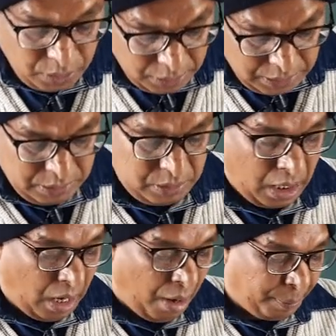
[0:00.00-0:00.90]
In
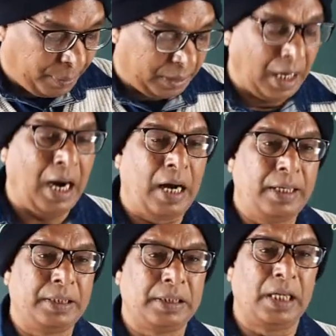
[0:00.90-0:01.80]
the Africa,
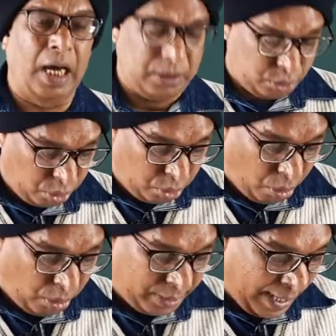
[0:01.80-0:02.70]
it is also
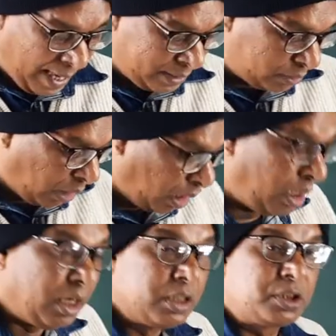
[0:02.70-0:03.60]
known as
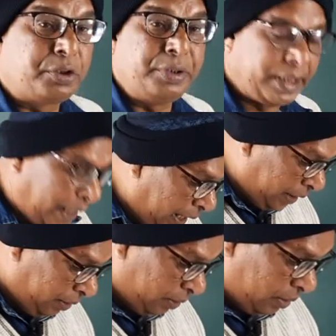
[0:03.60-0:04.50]
the
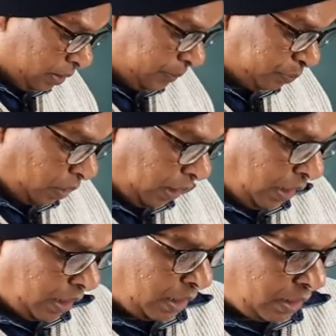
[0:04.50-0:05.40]
Sweden
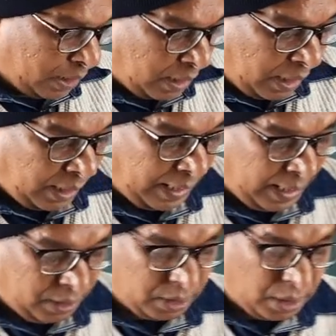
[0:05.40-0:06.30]

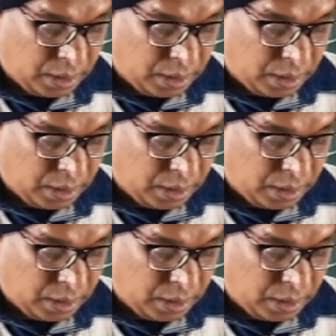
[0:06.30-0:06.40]
and